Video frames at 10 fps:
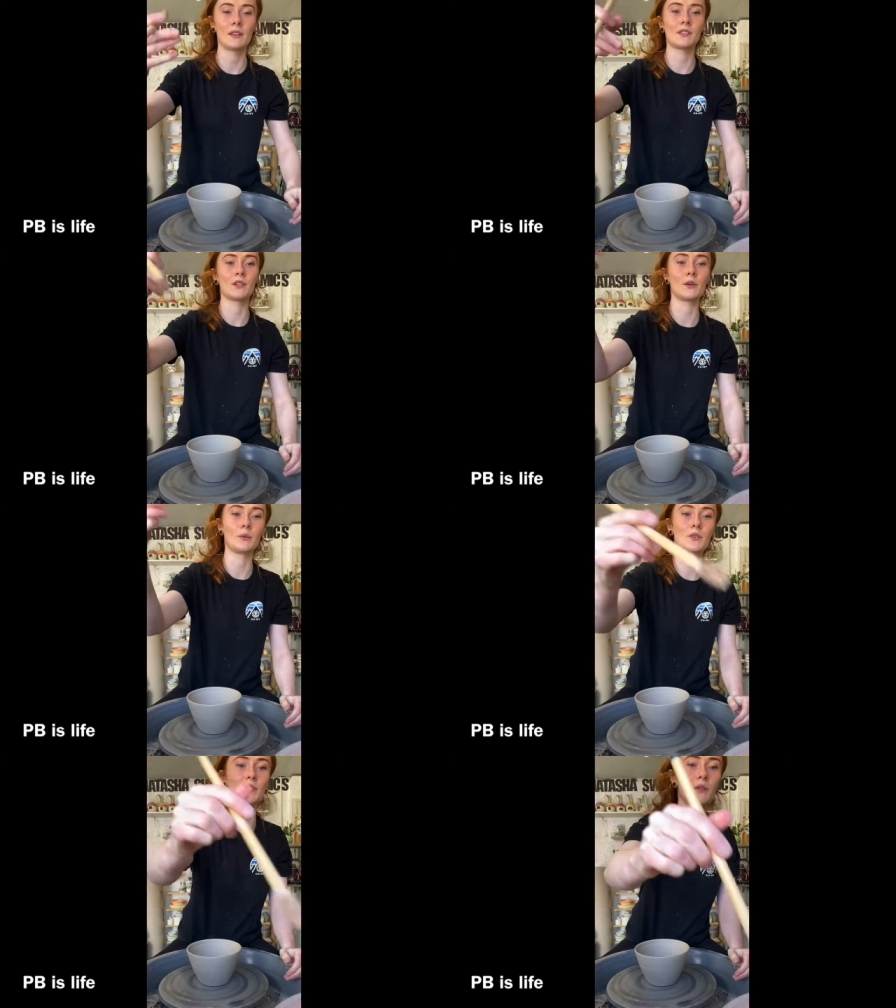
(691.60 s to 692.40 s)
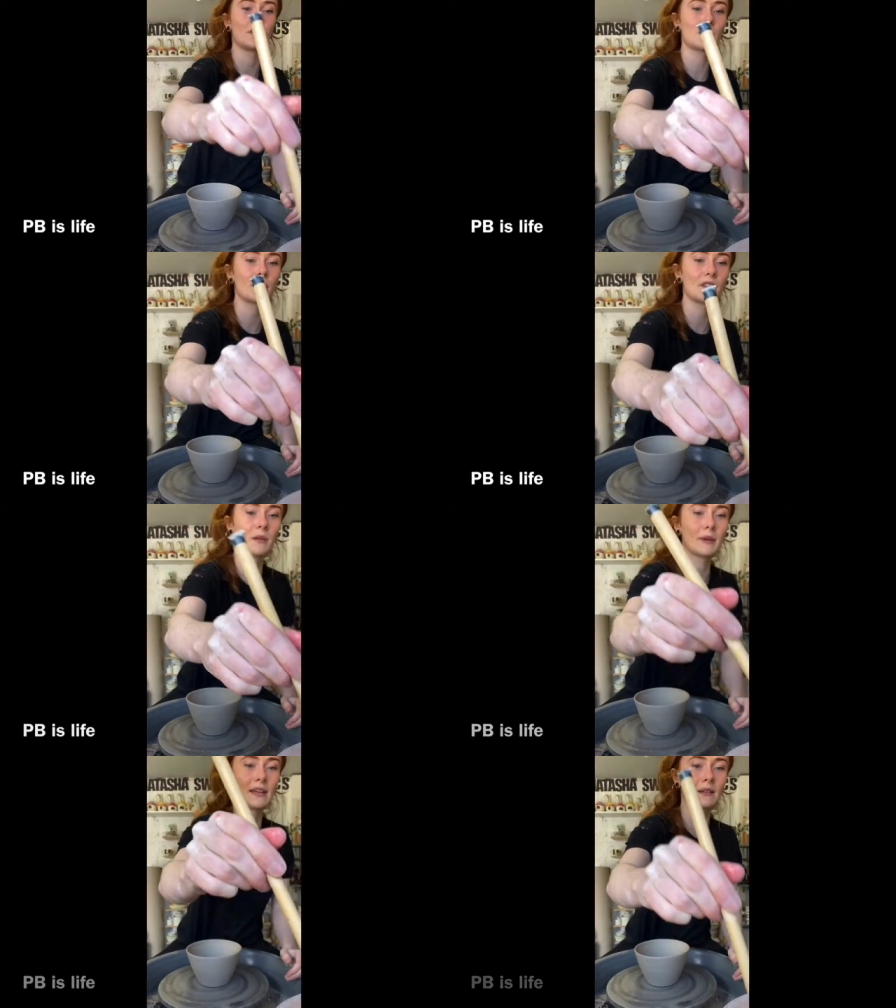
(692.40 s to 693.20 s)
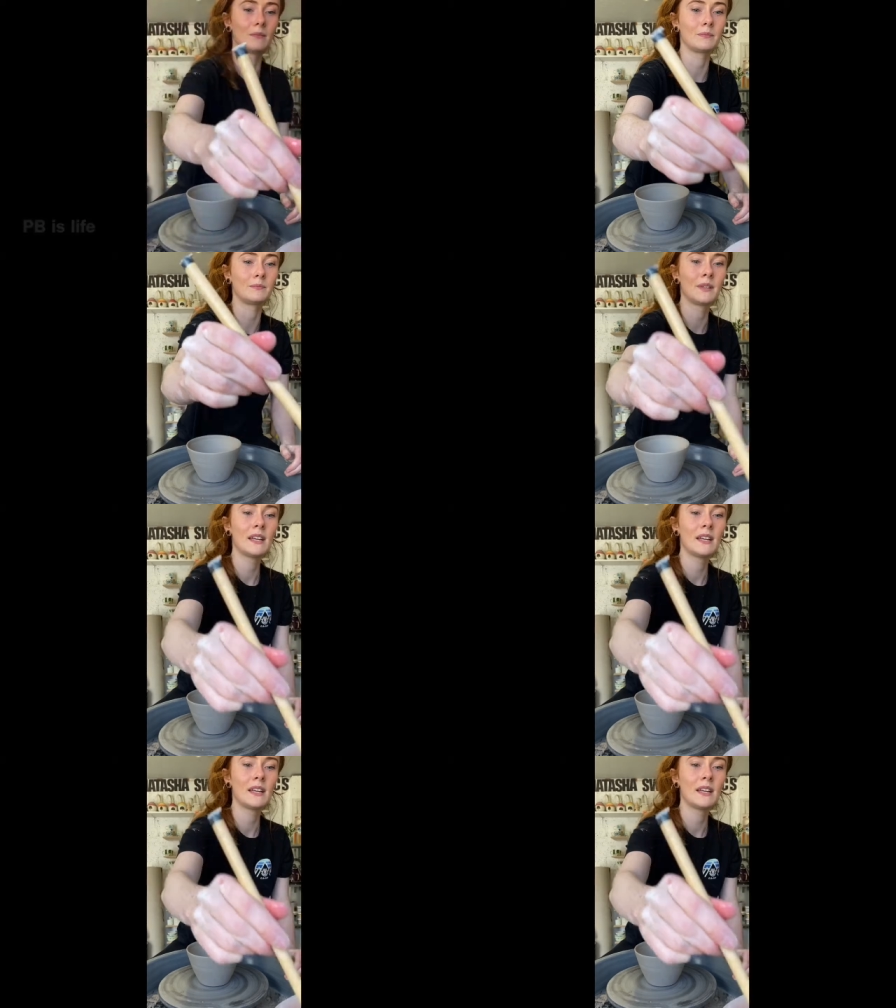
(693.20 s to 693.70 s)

So I'm just going to stir some in.